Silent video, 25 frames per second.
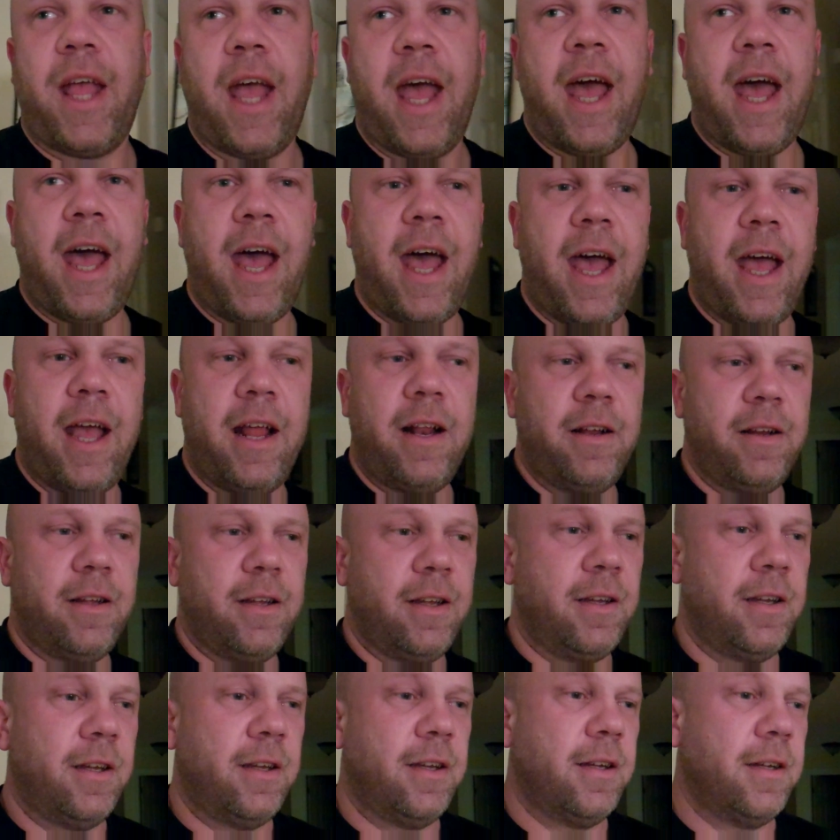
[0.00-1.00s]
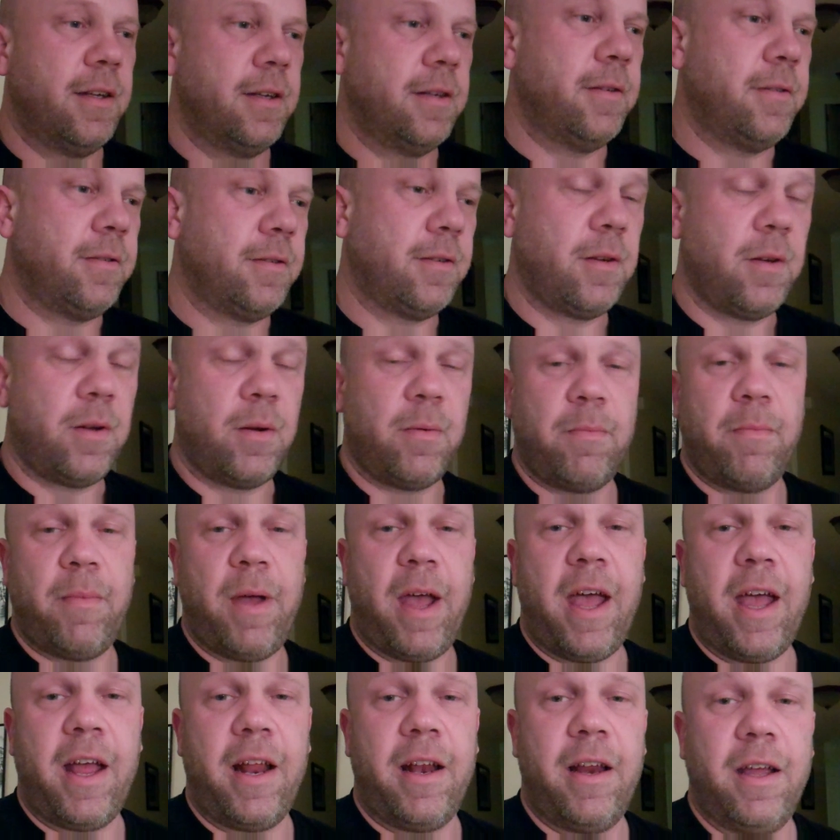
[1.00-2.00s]
that and go to
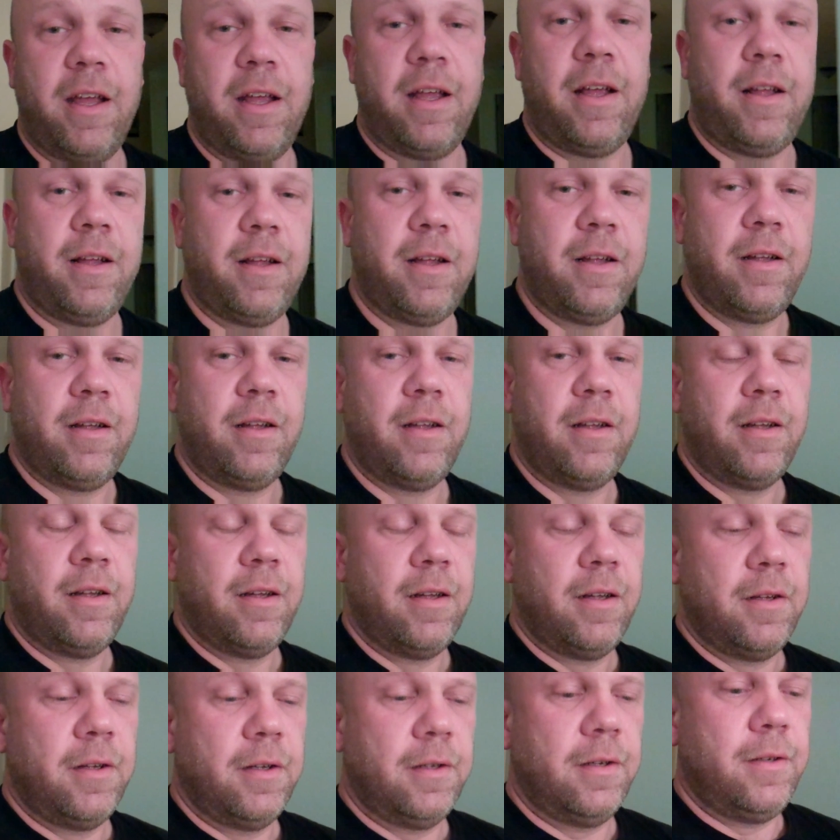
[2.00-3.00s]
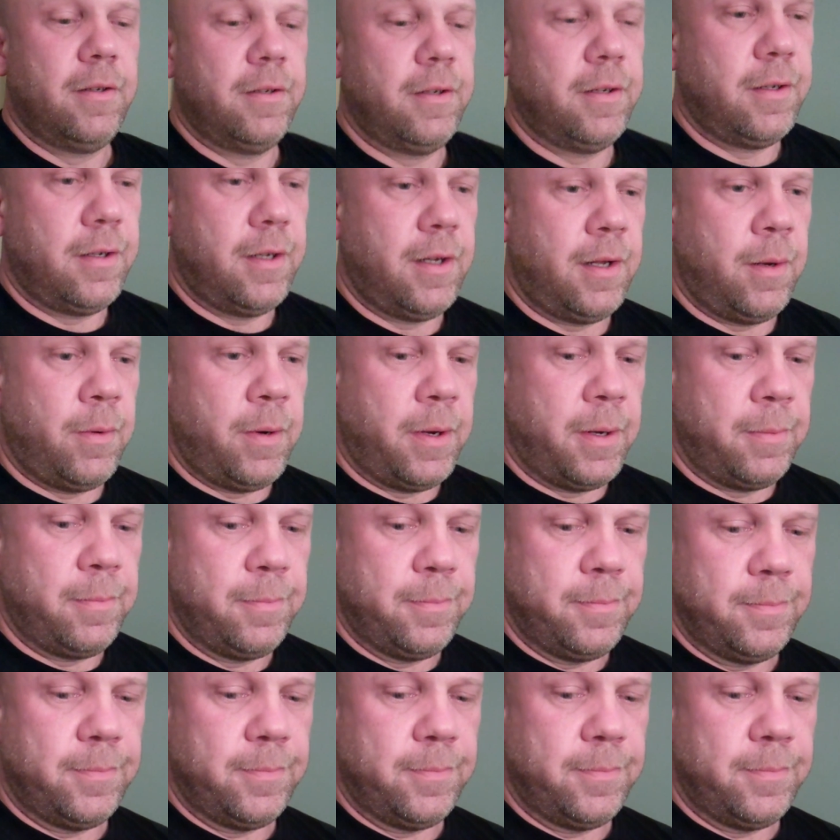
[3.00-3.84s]
bed. Anyway.